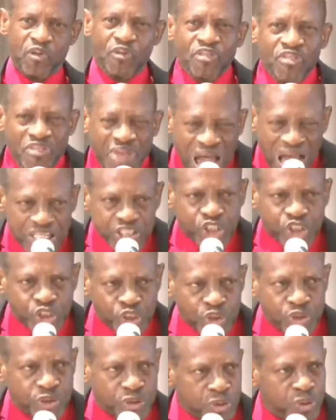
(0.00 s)

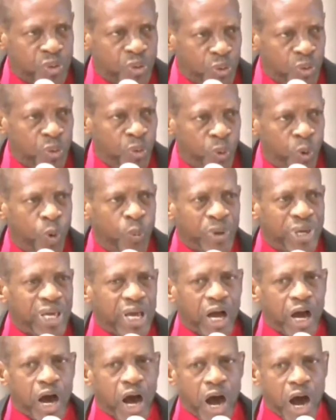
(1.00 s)
That's who we
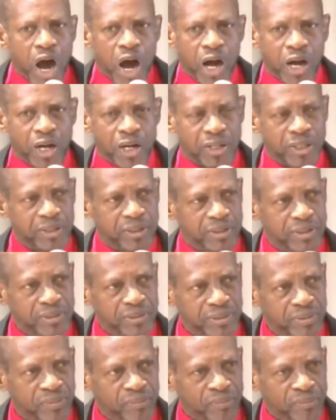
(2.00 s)
are.
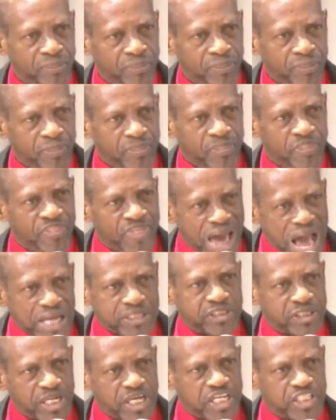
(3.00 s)

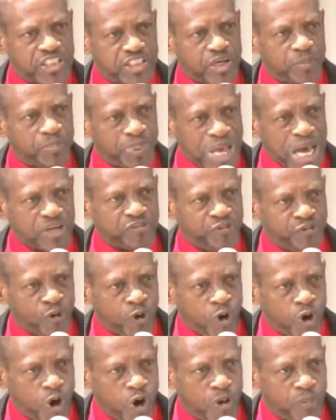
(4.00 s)
That is the
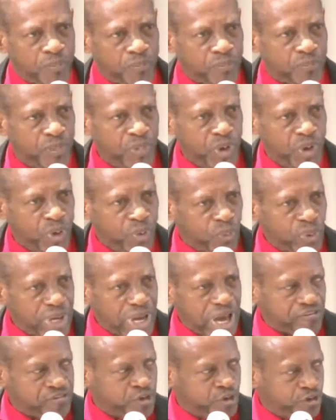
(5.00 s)
platform we
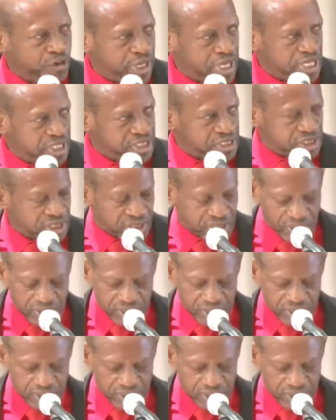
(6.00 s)
have created